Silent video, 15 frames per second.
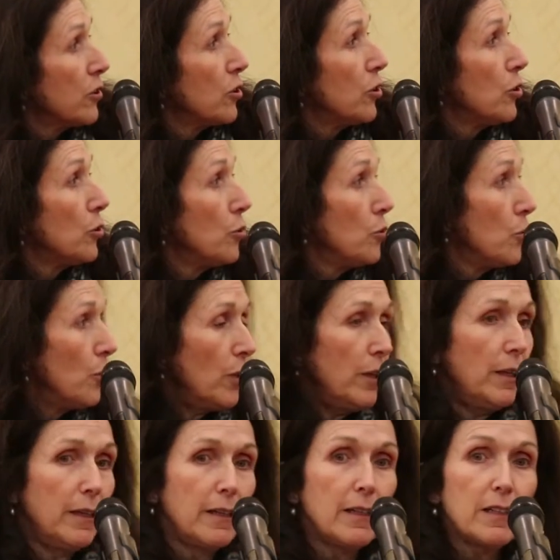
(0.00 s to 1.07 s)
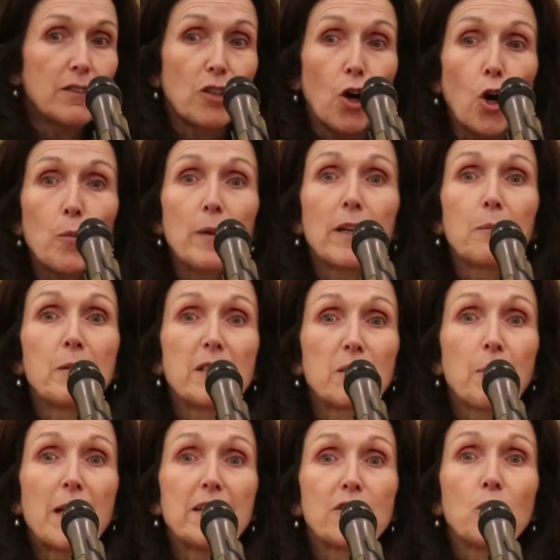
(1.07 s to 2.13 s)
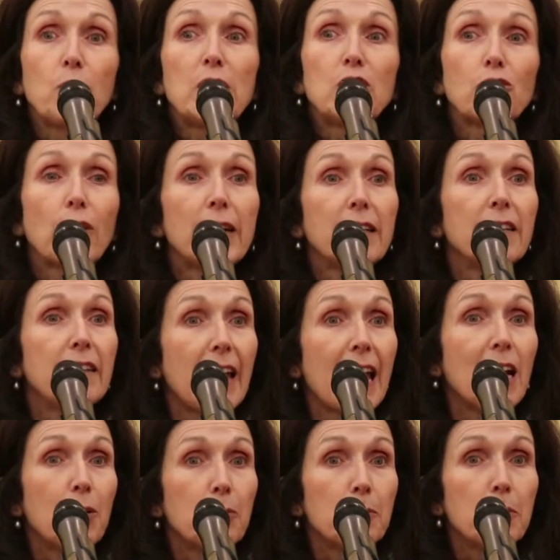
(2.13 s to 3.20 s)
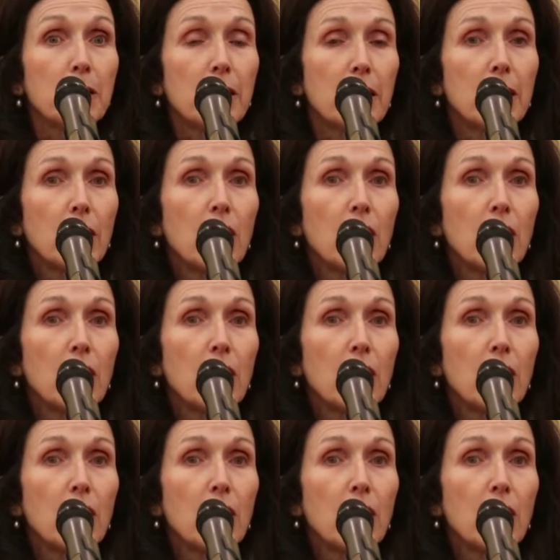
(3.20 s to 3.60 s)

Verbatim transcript: to open up a space so we train them